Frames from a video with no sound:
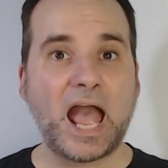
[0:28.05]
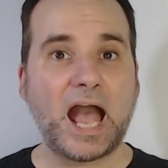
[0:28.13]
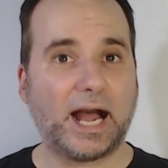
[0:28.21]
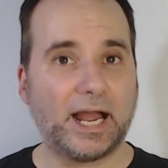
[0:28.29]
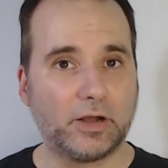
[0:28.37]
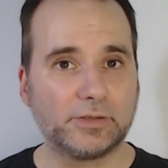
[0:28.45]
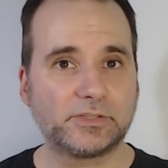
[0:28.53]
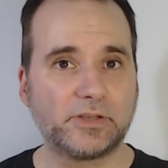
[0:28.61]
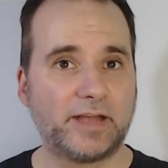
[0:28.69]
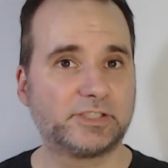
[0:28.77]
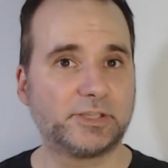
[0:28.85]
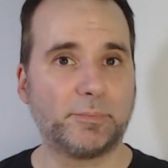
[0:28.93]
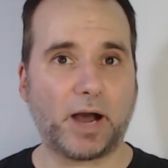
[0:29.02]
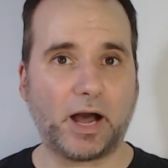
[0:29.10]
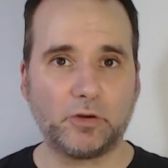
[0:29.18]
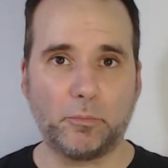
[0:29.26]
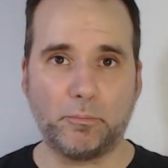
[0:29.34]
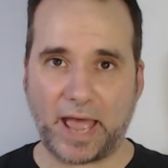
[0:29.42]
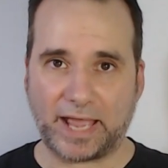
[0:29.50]
I also have some other
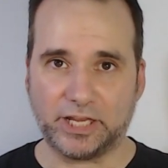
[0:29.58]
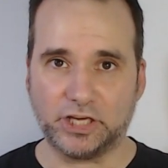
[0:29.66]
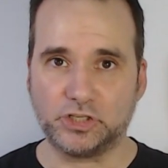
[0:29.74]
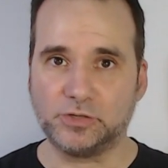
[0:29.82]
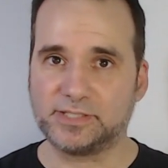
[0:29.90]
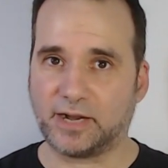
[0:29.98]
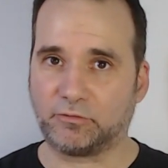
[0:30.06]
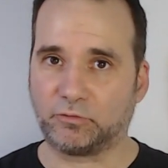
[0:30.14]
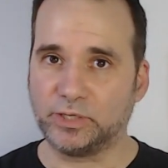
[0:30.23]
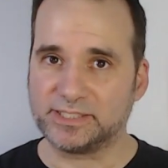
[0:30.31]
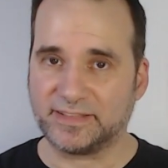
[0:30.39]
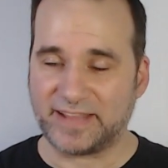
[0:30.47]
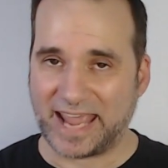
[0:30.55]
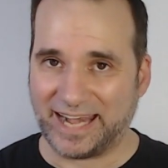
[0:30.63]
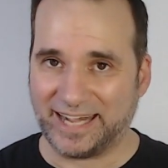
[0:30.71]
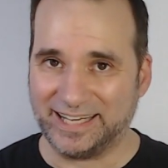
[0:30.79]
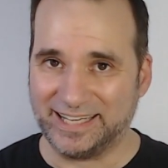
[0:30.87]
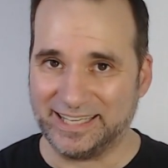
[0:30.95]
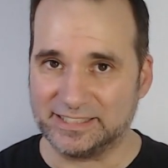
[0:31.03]
back issues that I've recently
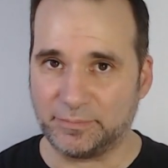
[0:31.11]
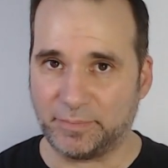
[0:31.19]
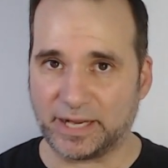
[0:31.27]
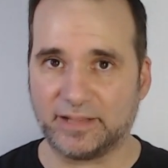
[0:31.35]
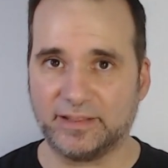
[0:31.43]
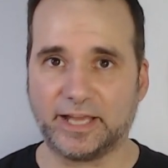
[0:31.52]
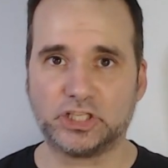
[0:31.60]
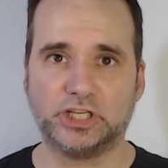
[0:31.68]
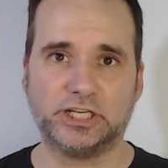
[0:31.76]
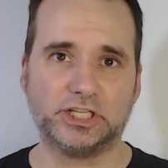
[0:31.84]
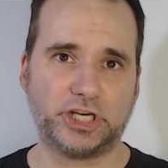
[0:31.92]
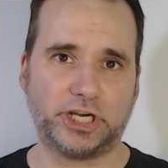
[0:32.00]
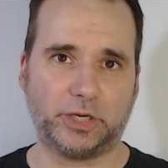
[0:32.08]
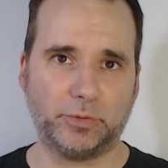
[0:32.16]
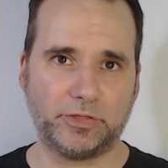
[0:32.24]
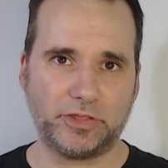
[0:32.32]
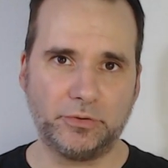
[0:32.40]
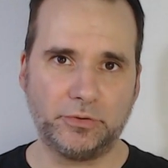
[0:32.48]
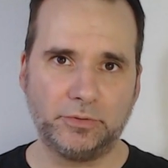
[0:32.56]
added into my collection to share with
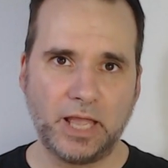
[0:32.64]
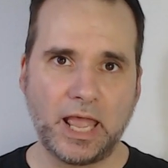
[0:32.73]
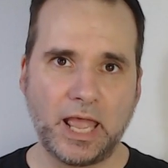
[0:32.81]
you,